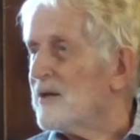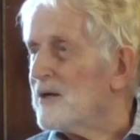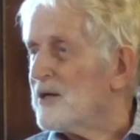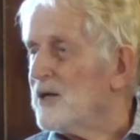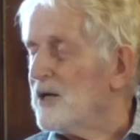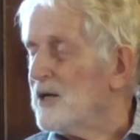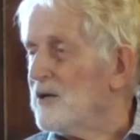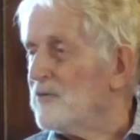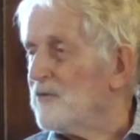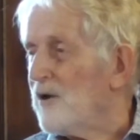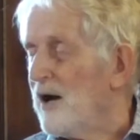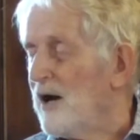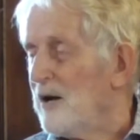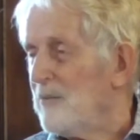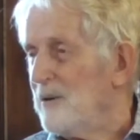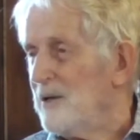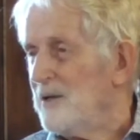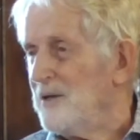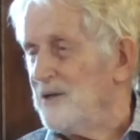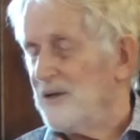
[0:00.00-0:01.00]
King of
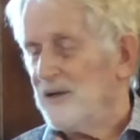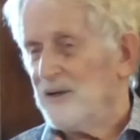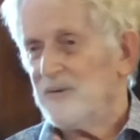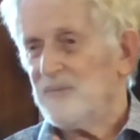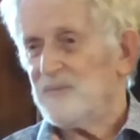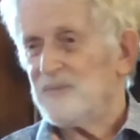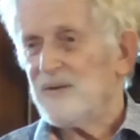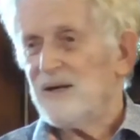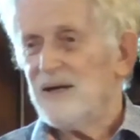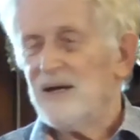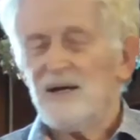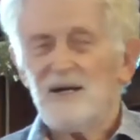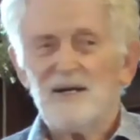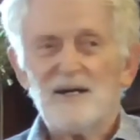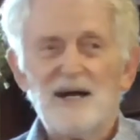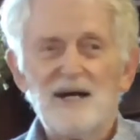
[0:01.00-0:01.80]
Armenia in